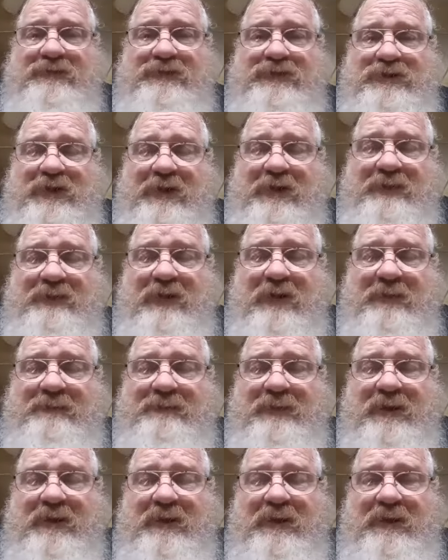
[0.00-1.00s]
Shiva,
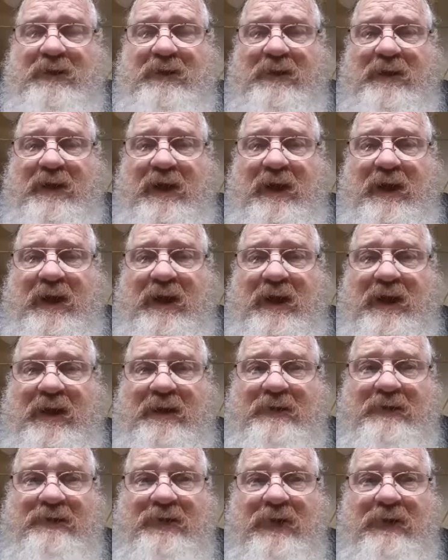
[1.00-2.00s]

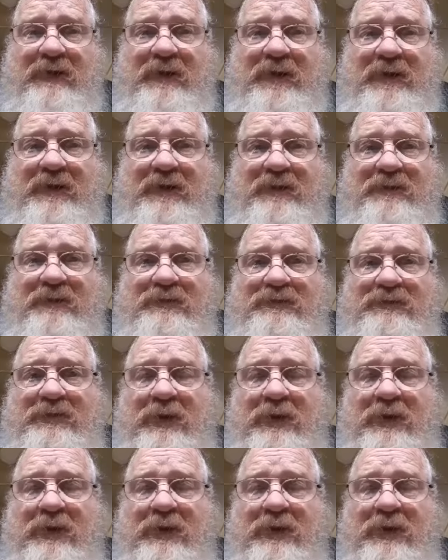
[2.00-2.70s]
and there is